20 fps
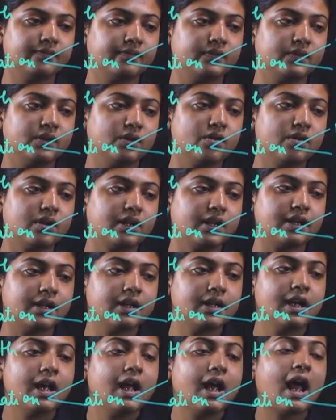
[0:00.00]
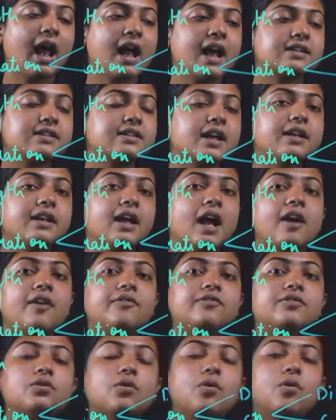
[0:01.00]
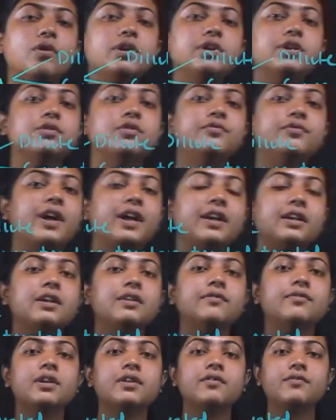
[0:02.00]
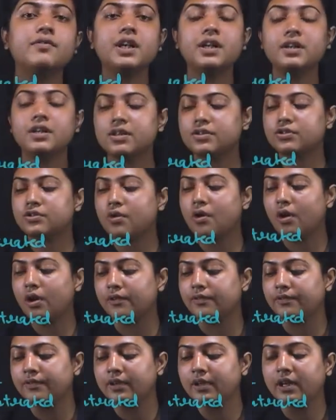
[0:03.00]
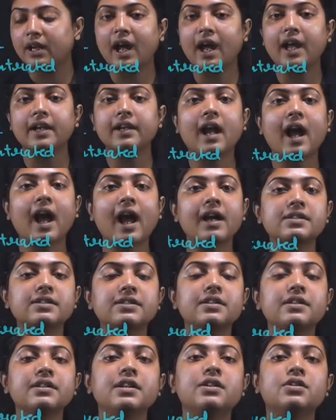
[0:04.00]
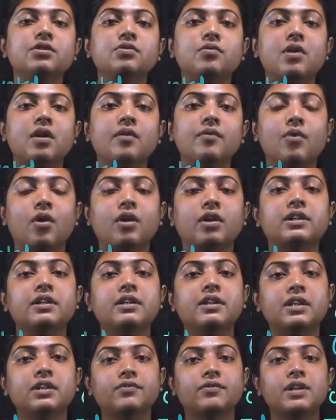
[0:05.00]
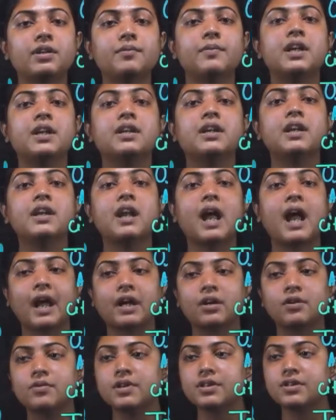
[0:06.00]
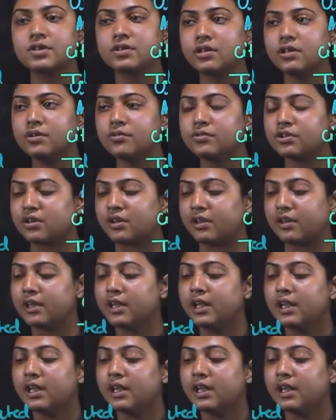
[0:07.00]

Okay, as I have told you, whenever we dissolve an acid into a water, it will make an aqueous solution.